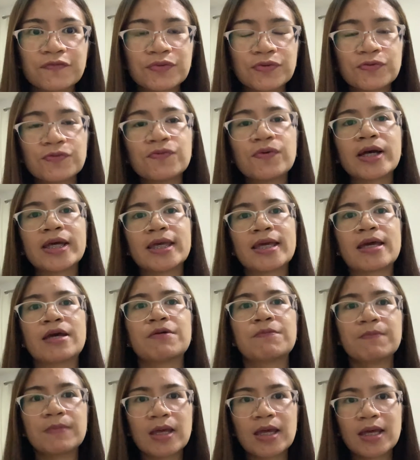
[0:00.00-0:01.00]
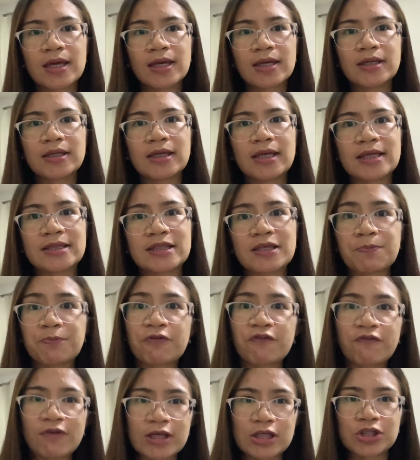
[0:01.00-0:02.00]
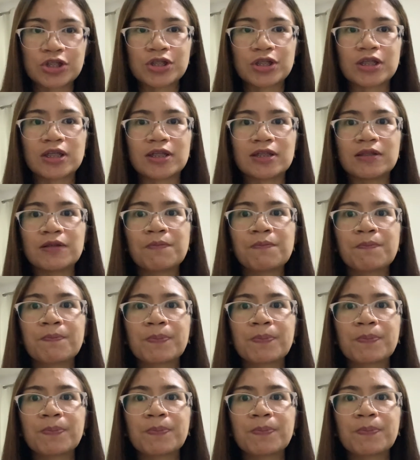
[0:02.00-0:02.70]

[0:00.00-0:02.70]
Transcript: who I am as a professional.